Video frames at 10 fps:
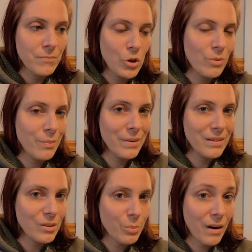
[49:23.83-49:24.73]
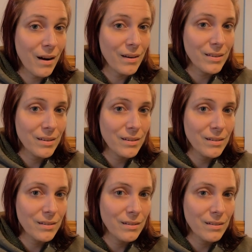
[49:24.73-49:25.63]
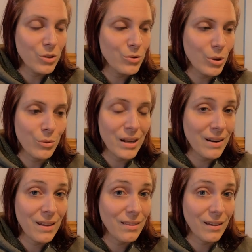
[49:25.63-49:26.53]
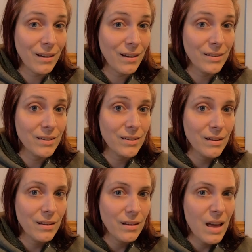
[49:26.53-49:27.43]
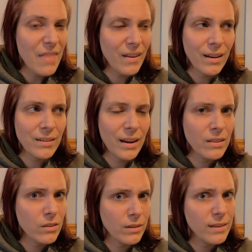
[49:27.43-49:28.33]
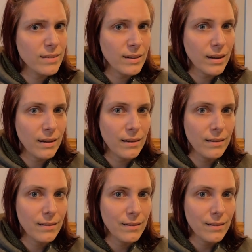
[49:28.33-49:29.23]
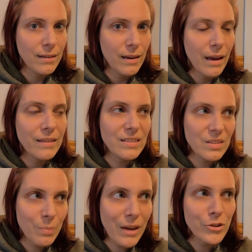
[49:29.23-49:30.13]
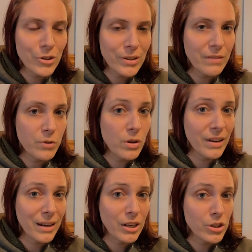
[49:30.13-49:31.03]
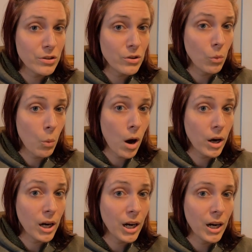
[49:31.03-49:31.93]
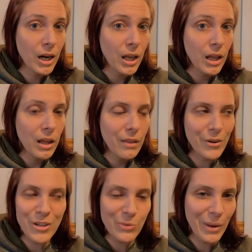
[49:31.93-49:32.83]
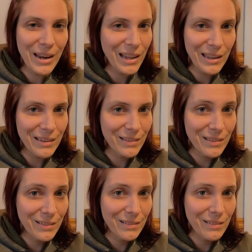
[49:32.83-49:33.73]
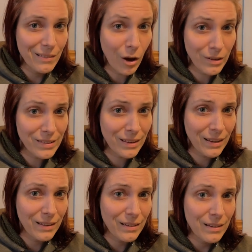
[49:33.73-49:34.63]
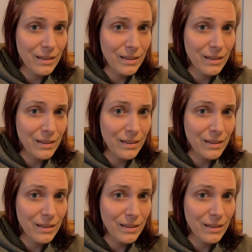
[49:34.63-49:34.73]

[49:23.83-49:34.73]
You'd be surprised. You don't need anything, guys. And the Undines are listening. Especially if you have a connection to the water, they're just waiting. Honestly.